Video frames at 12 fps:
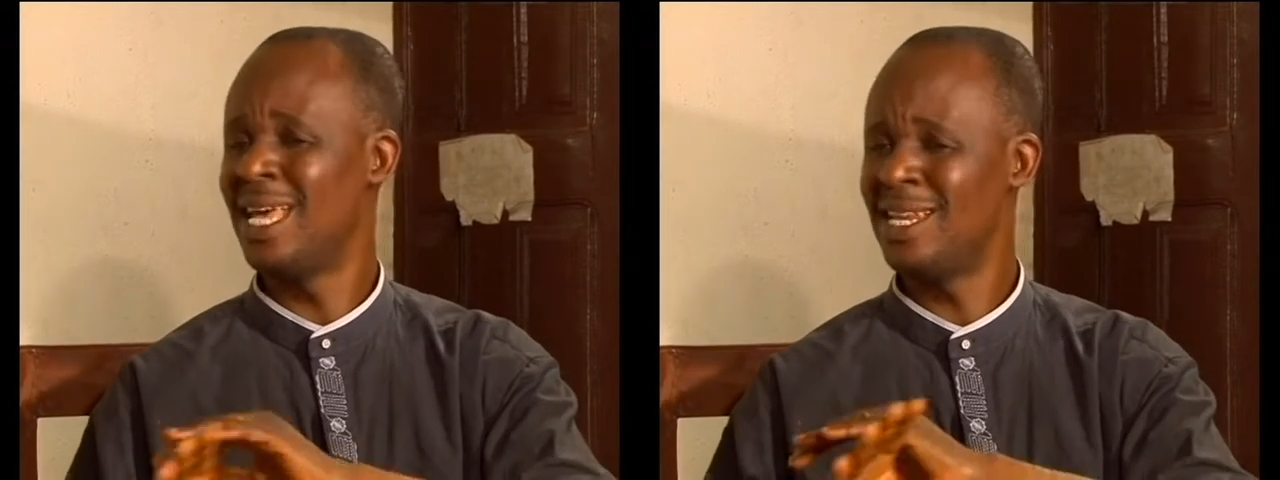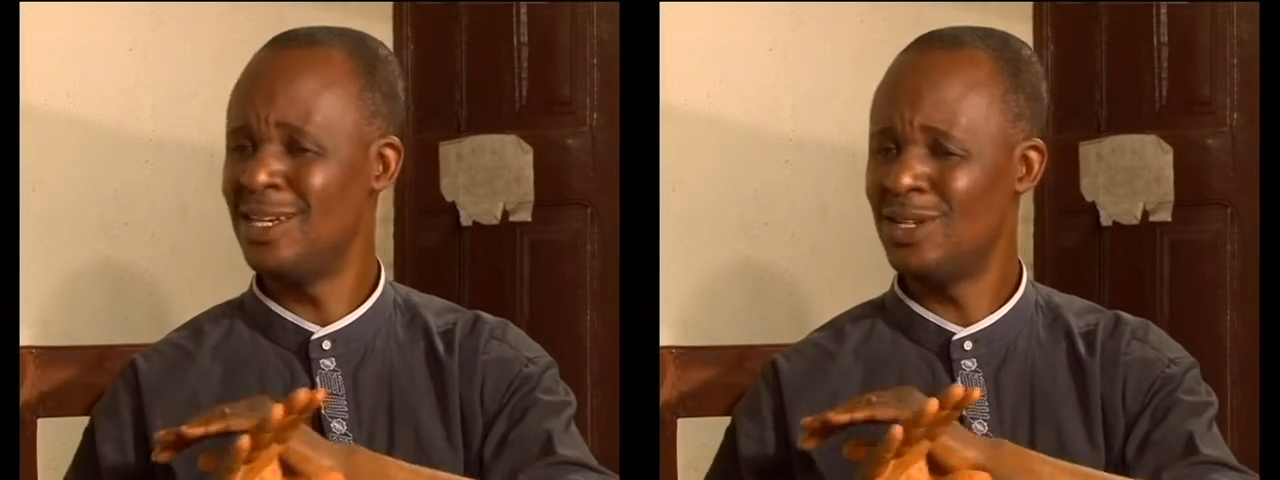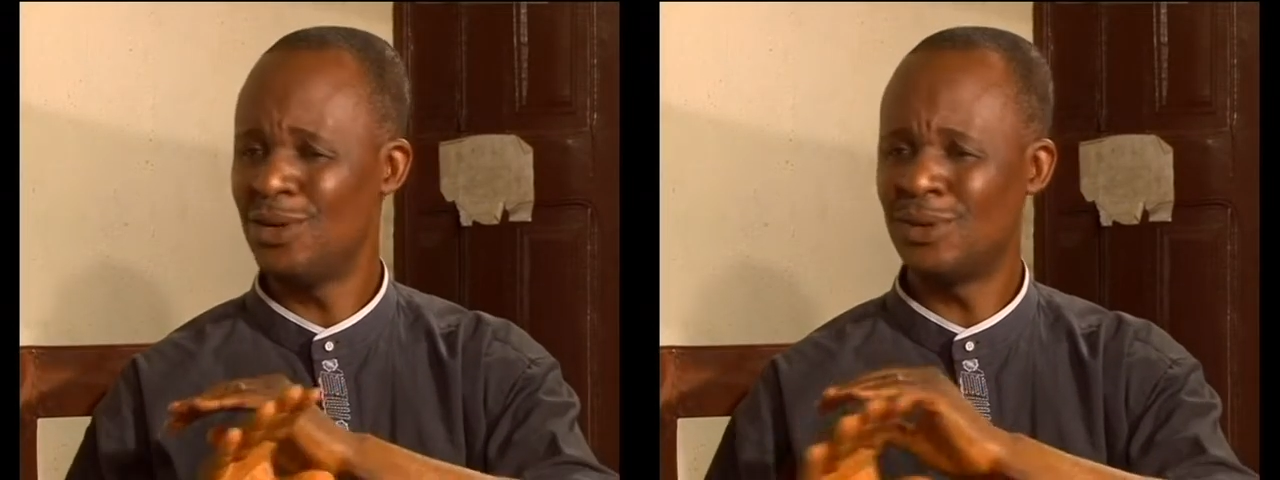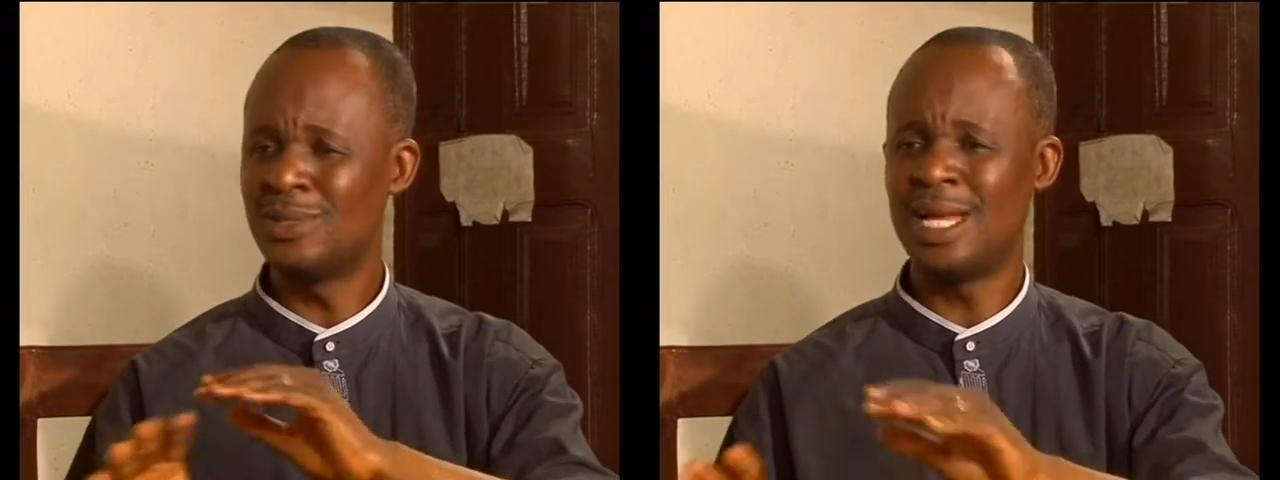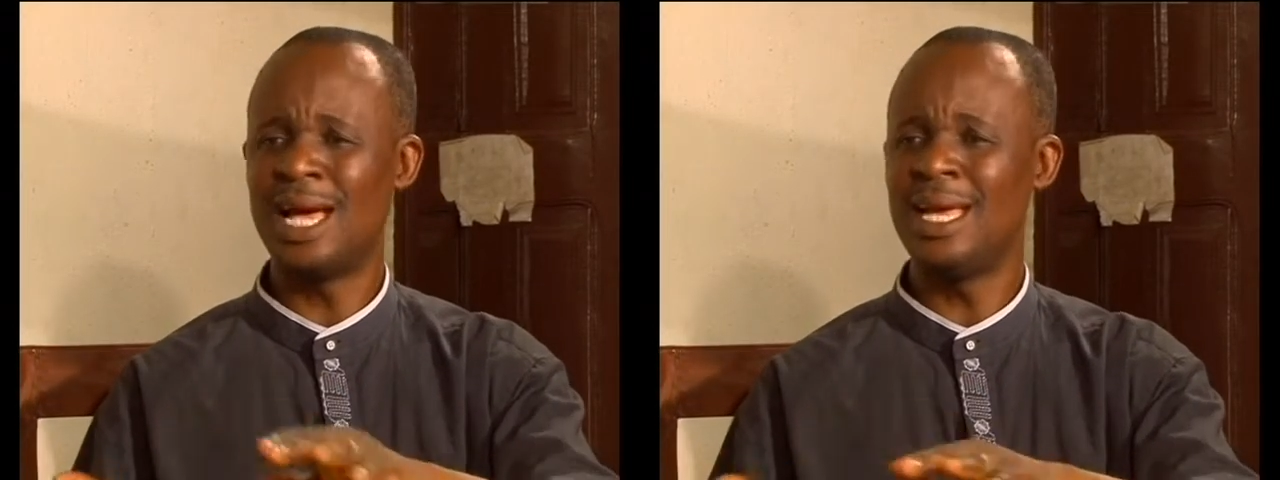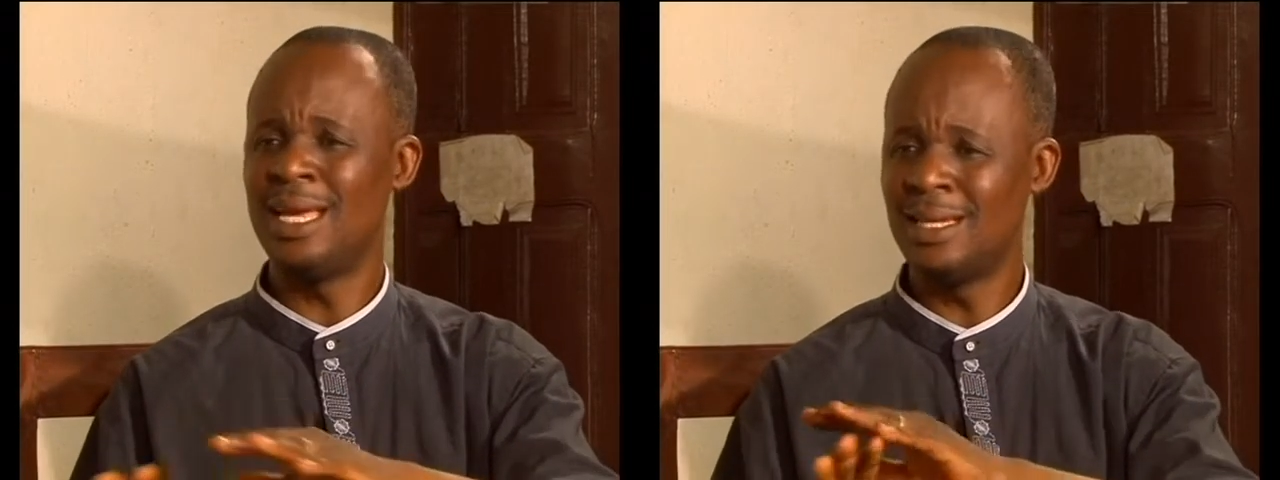any
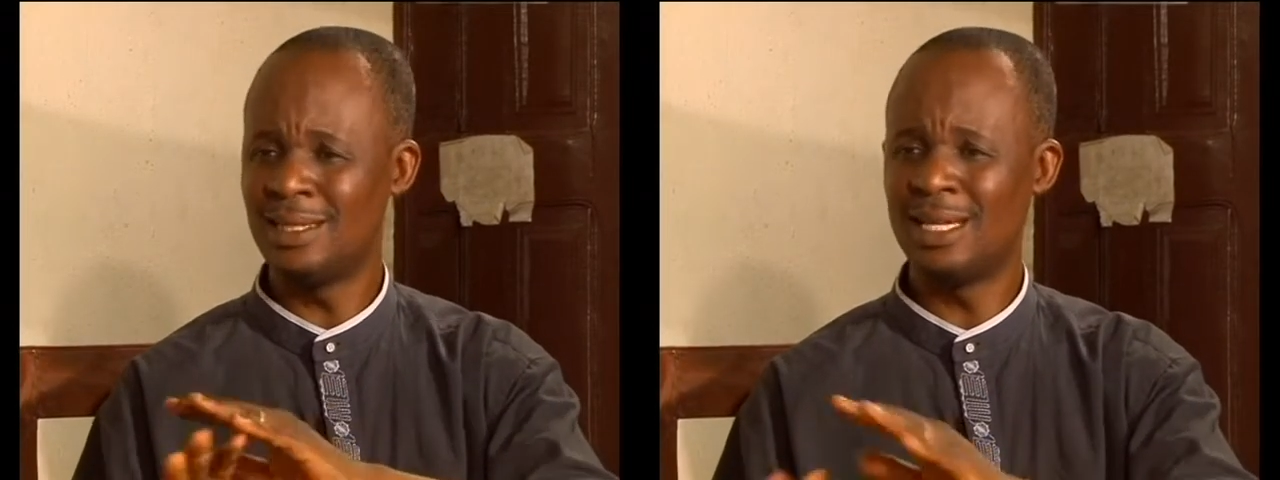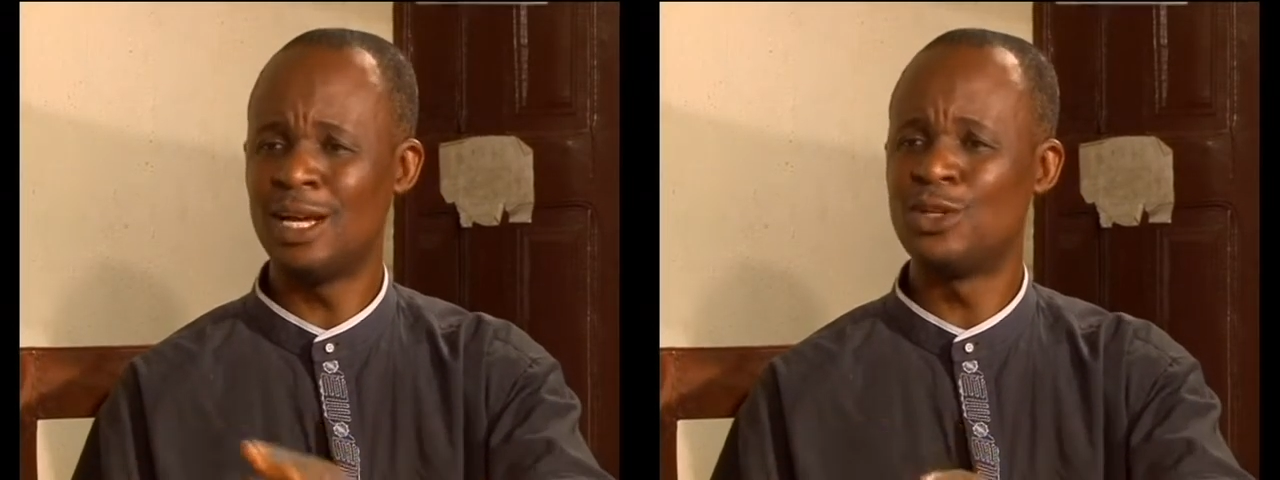other area